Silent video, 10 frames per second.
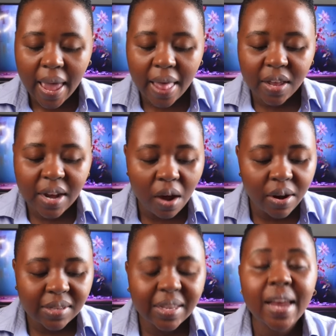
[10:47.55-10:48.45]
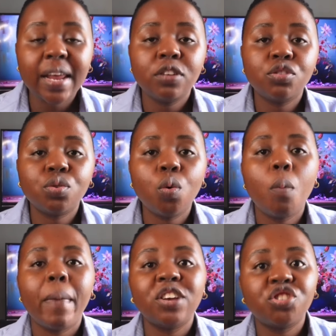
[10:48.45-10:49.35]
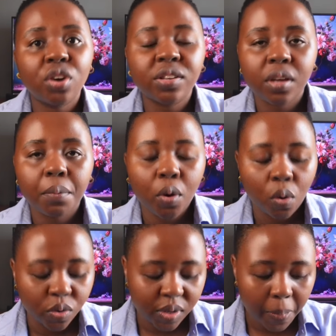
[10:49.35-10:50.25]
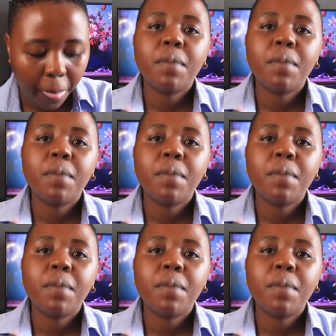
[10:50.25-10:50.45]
And then now let's get into my short term goals.